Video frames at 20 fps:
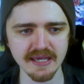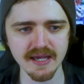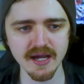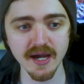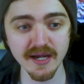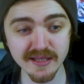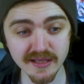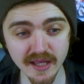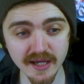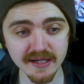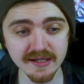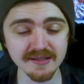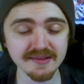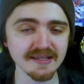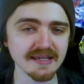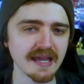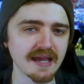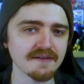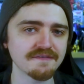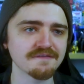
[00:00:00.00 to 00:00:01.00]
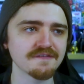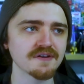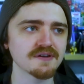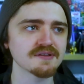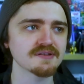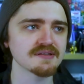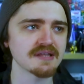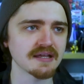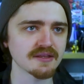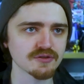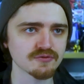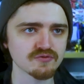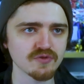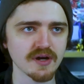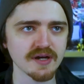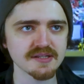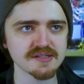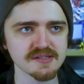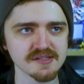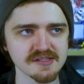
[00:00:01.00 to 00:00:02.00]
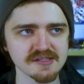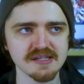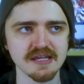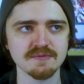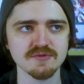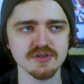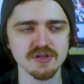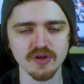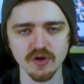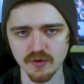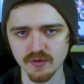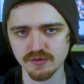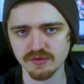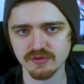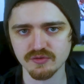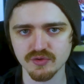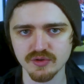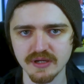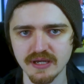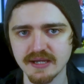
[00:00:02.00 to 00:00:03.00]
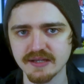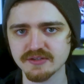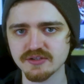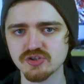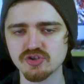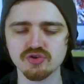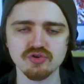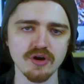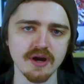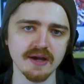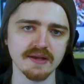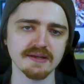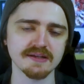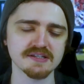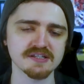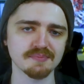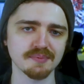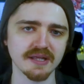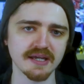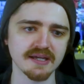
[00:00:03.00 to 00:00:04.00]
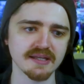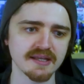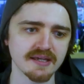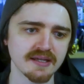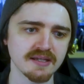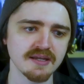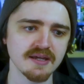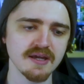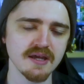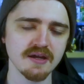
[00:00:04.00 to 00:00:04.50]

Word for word: here. I like the effort that the writers seem to go through here to try and explain it.